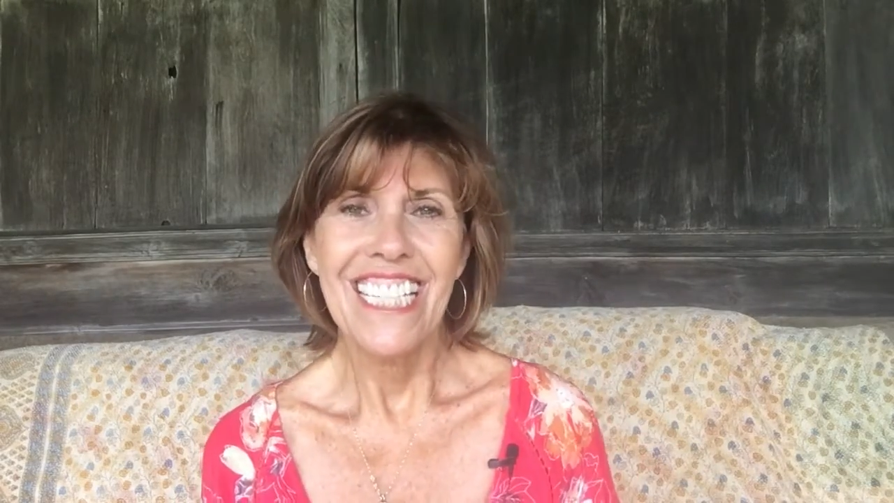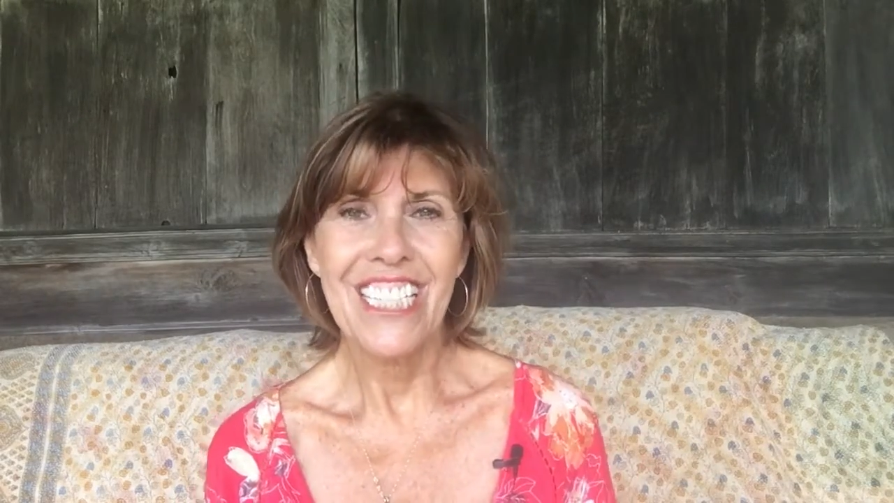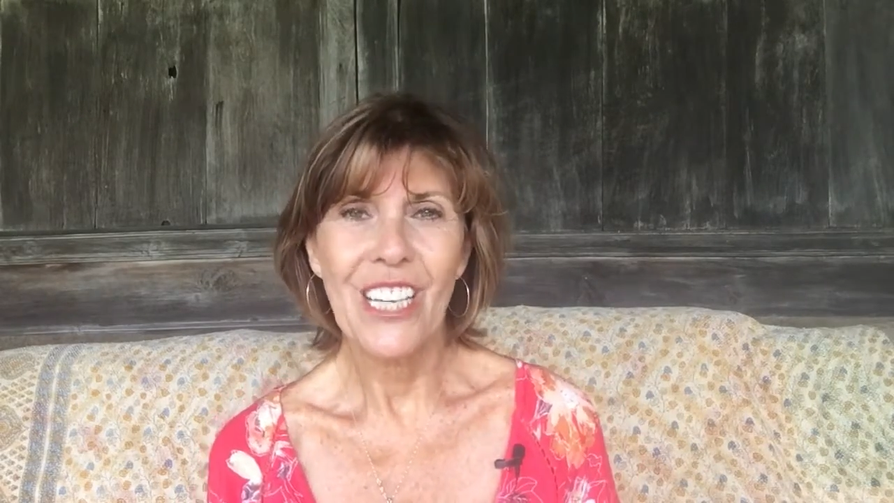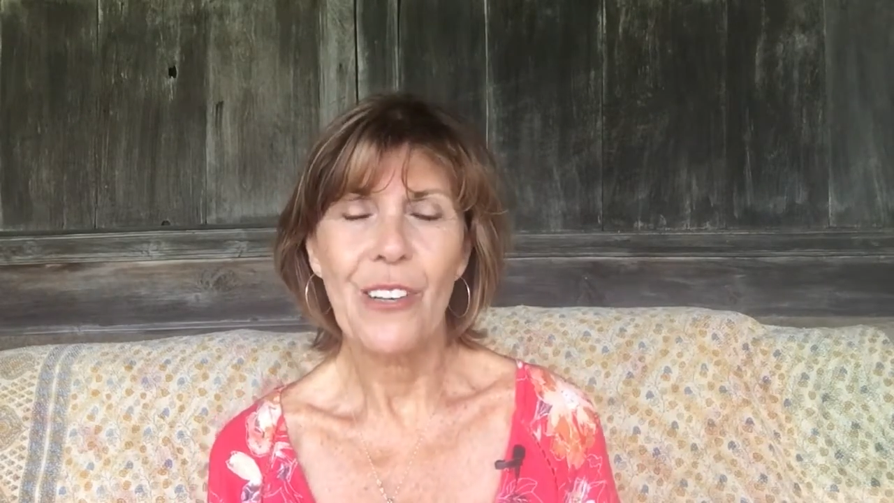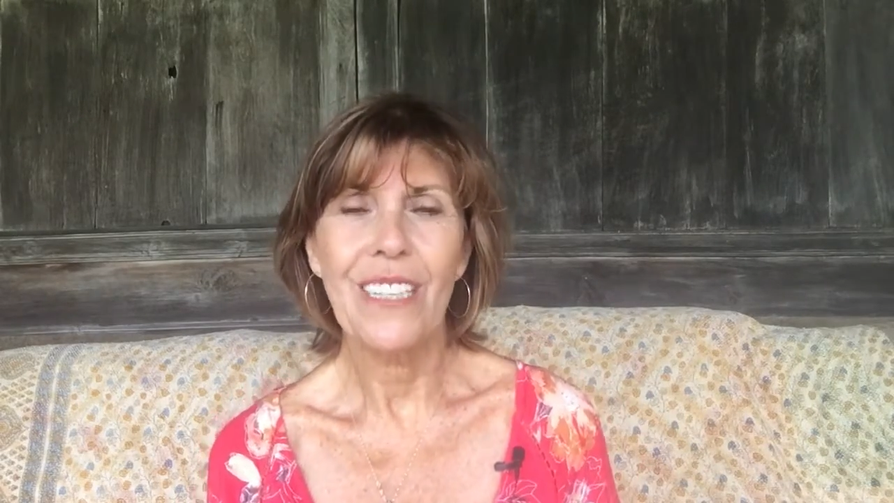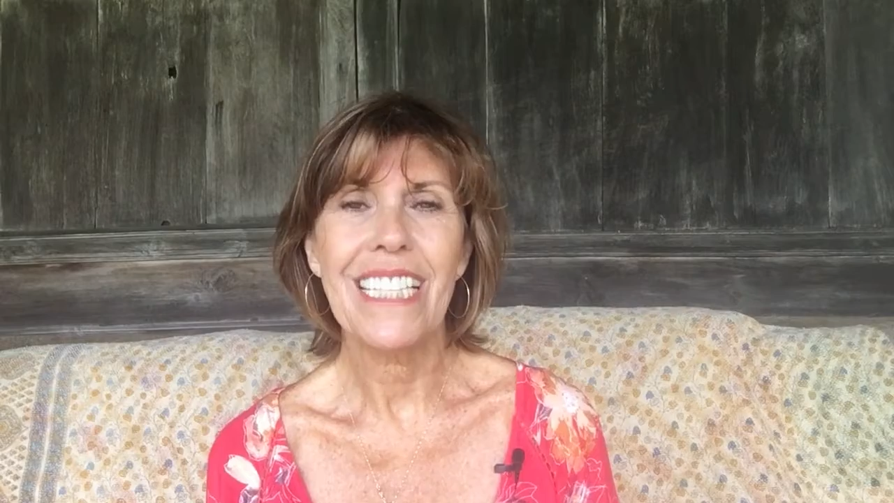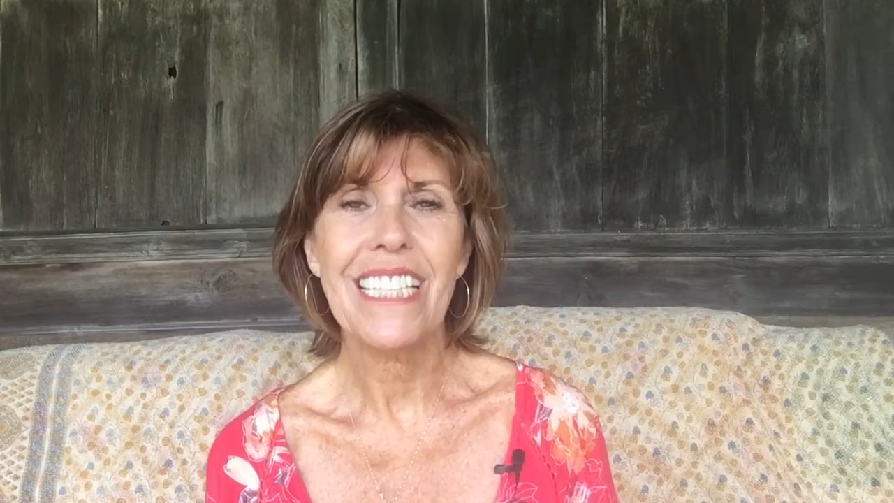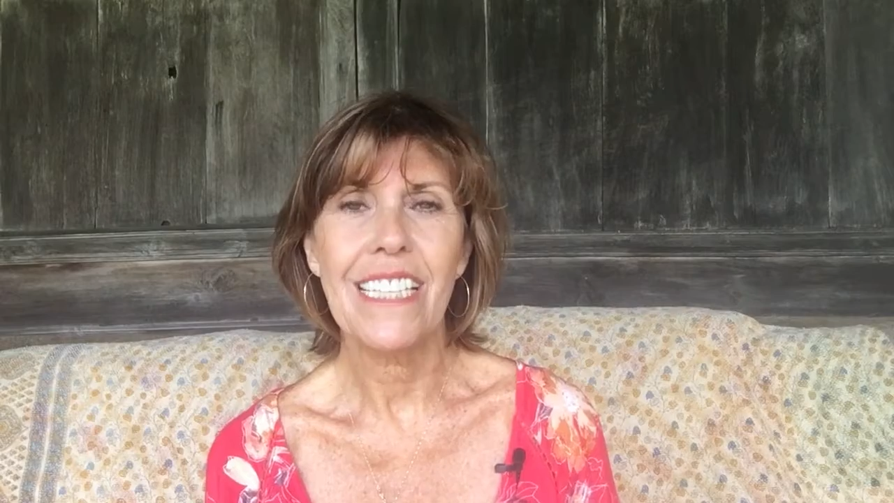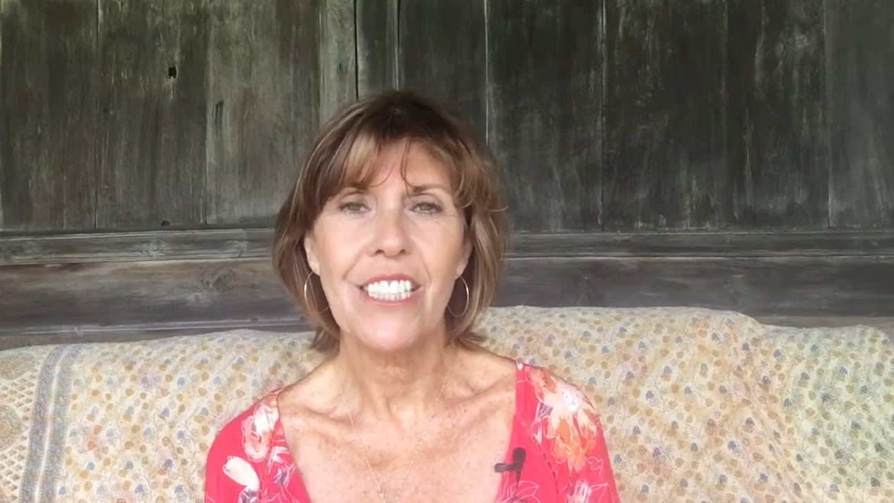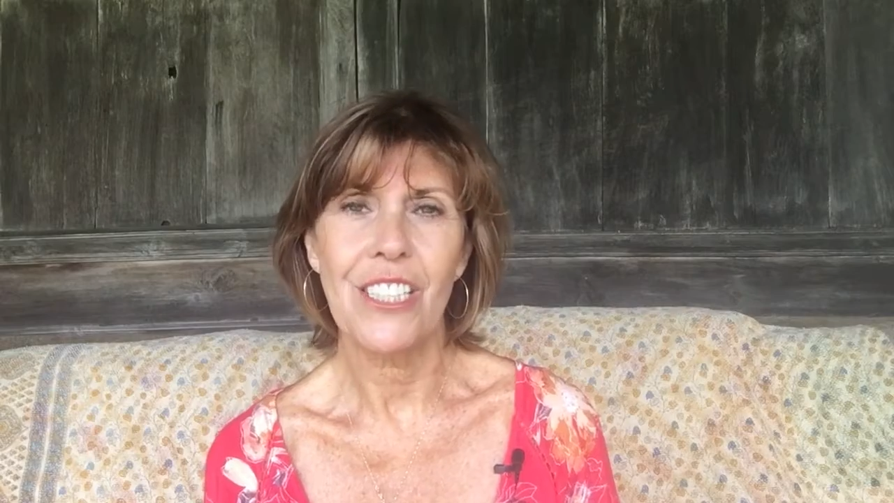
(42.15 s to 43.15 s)
So
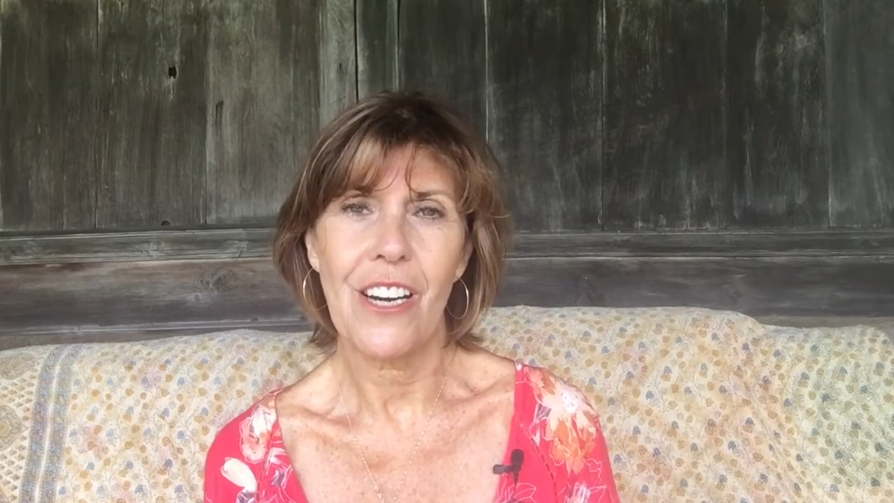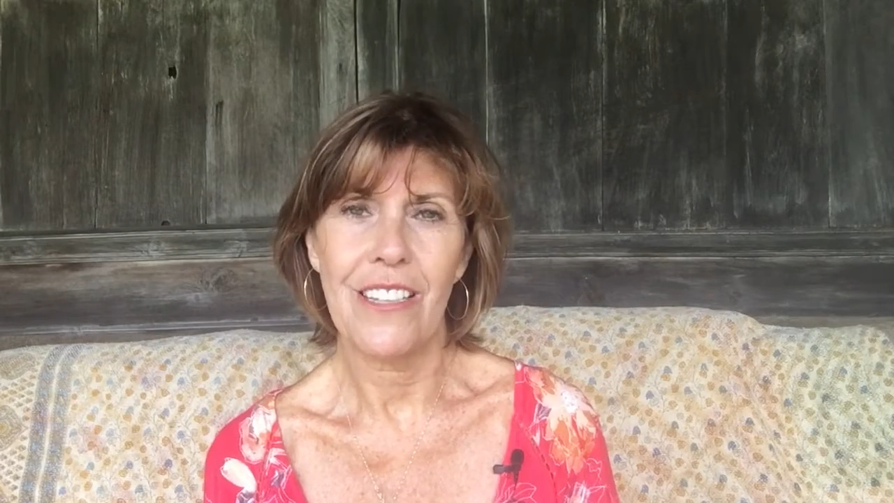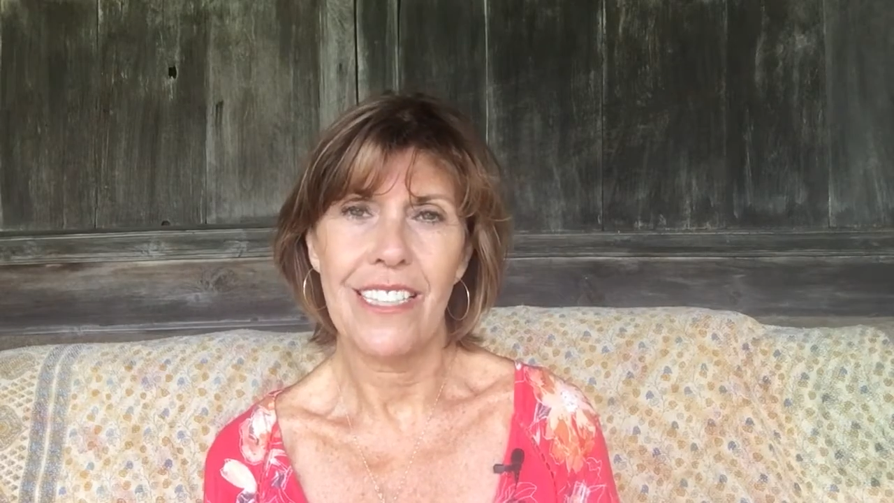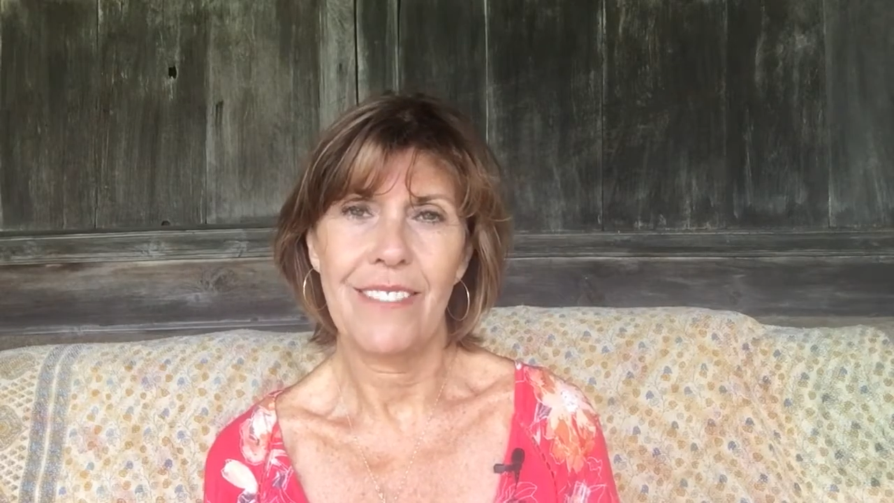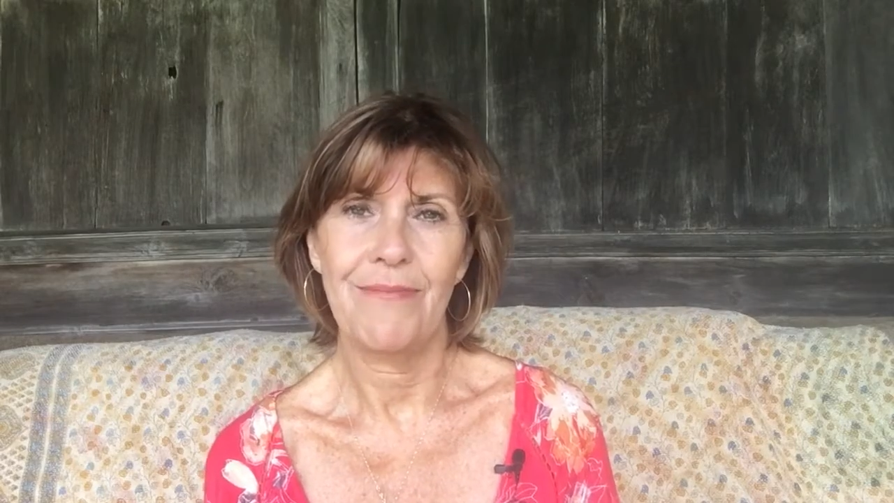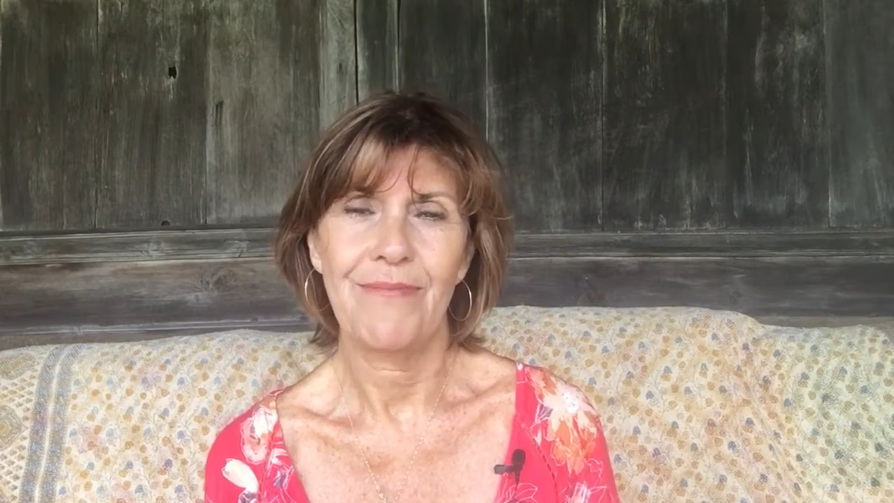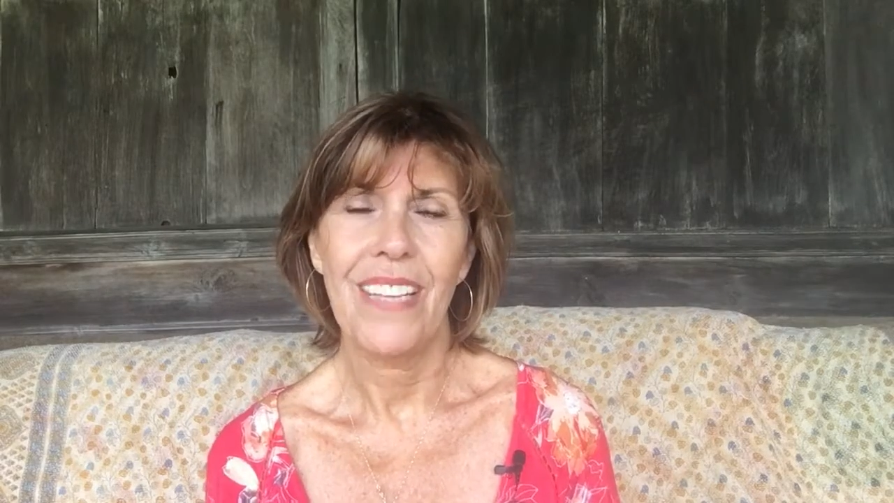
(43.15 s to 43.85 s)
let's get started.